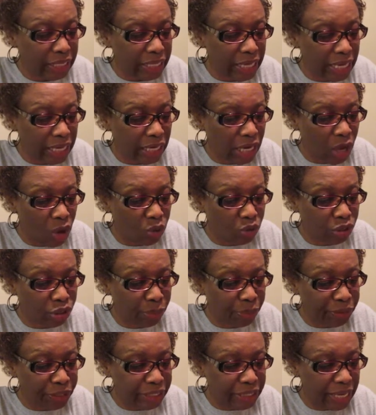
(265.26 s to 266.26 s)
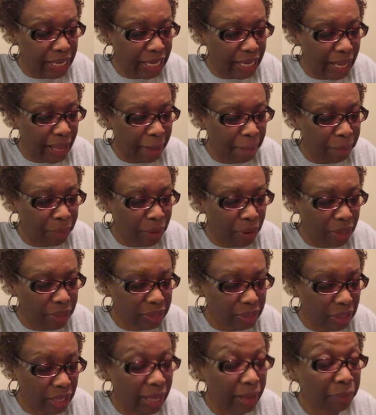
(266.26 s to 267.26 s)
yet longs to protect and,
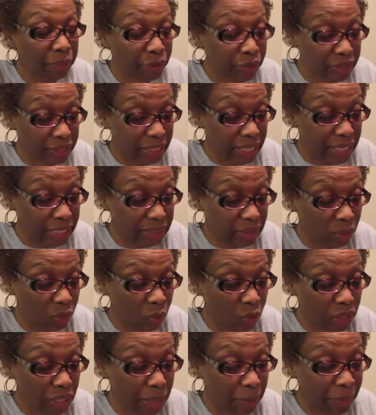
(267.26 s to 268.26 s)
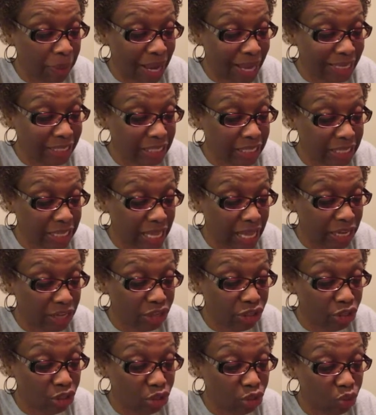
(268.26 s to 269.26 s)
po and possess with a passion that
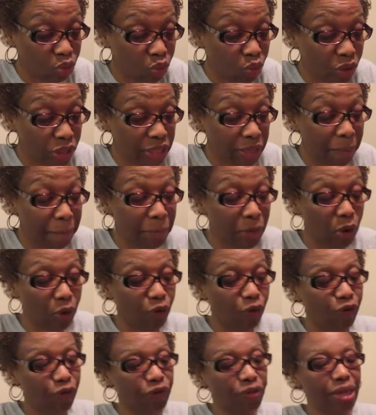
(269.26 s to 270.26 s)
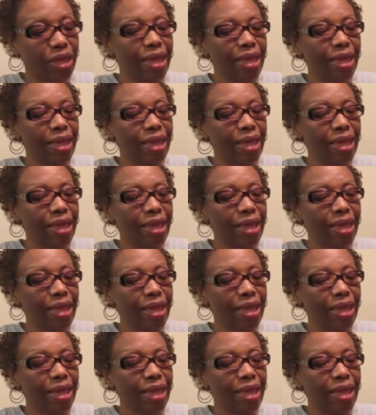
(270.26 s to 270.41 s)
could destroy them both.